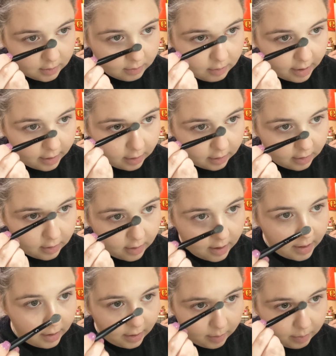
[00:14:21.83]
regular
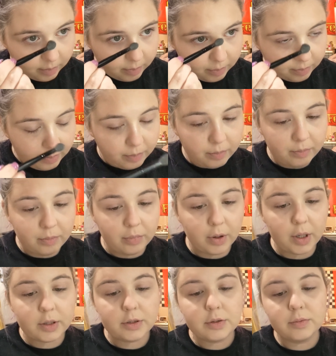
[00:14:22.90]
highlight
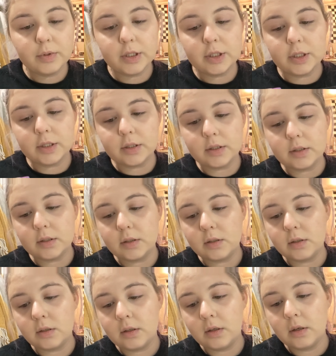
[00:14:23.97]
brush, which is,
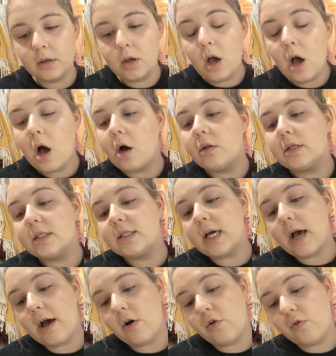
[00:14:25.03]
oh, this is the
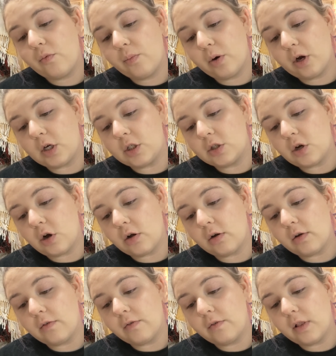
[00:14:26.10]
e.l.f. brush called
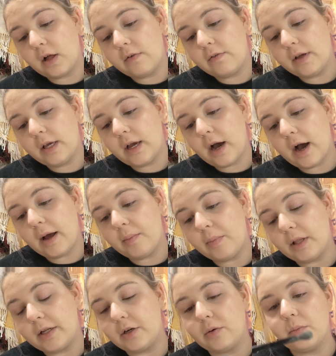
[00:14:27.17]
Fluffy Eye
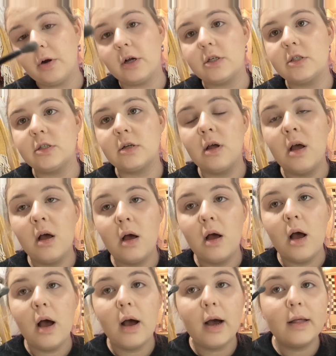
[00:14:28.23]
Blender Brush.
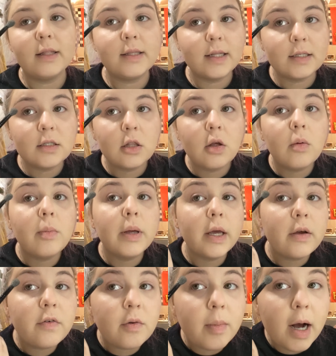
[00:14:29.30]
I think that's a little
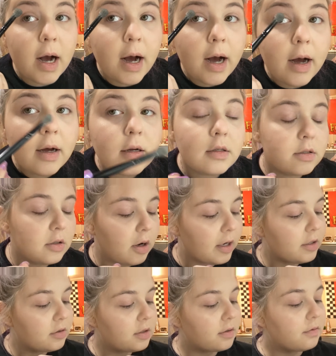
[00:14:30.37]
big for my eye, so I
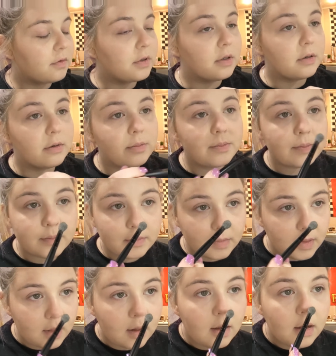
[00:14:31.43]
use it for
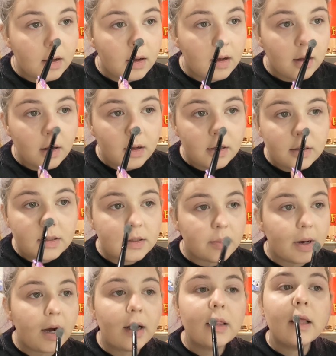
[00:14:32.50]
some
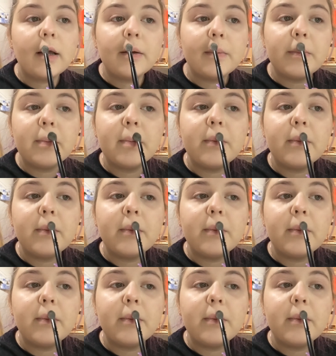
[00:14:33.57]
highlight.